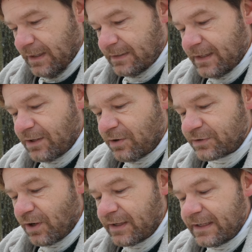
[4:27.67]
And then he
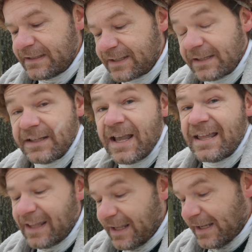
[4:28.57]
goes on and he says,
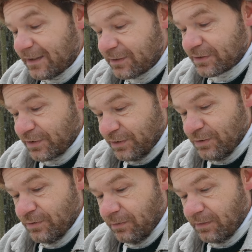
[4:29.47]
The English
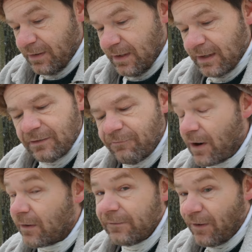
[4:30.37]
youth is
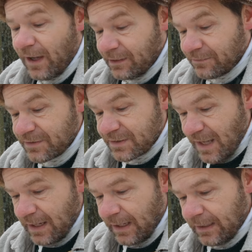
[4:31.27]
very fond of
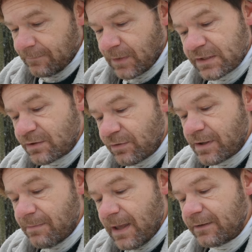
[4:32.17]
skating, and so are
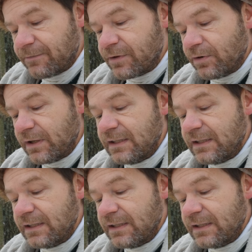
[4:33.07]
the men of 30